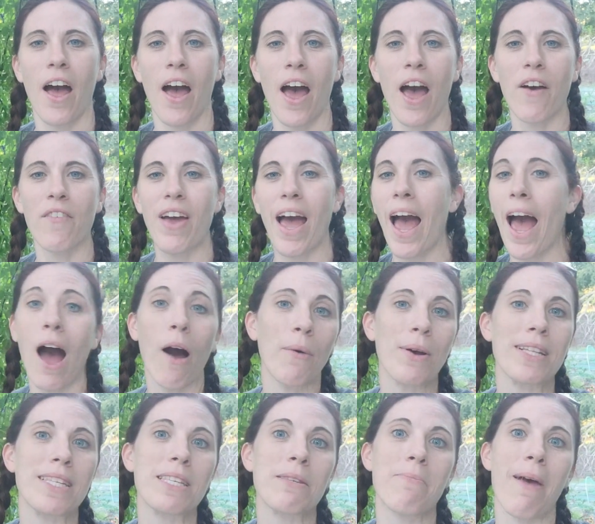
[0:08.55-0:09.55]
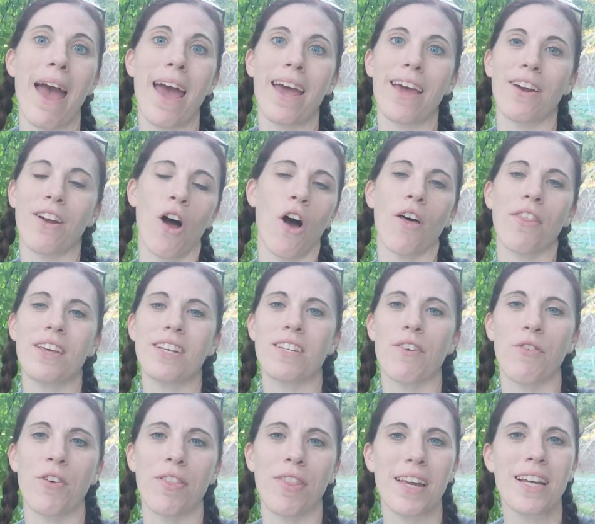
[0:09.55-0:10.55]
of how it's made, all the
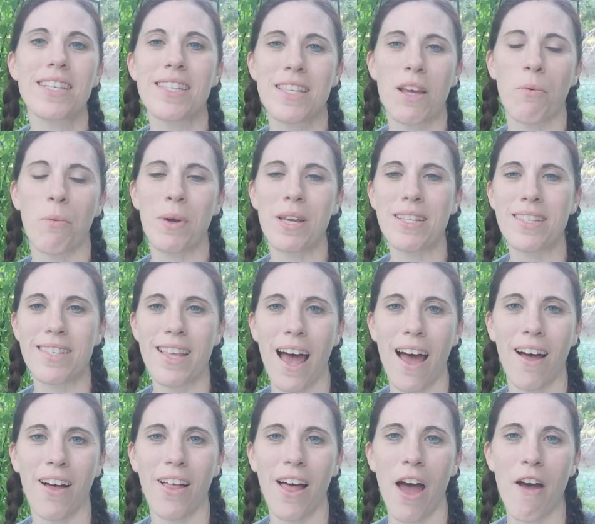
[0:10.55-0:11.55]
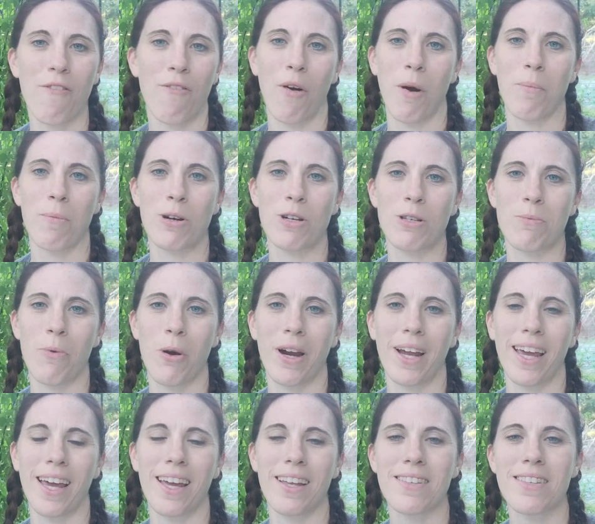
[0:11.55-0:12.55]
different things that we sell at farmers
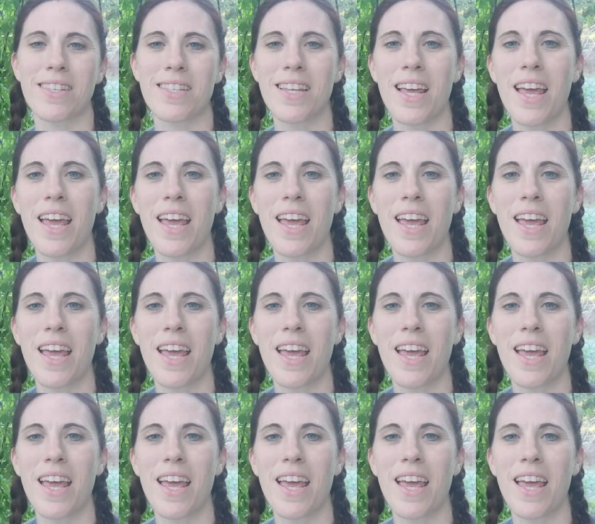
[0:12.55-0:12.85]
markets.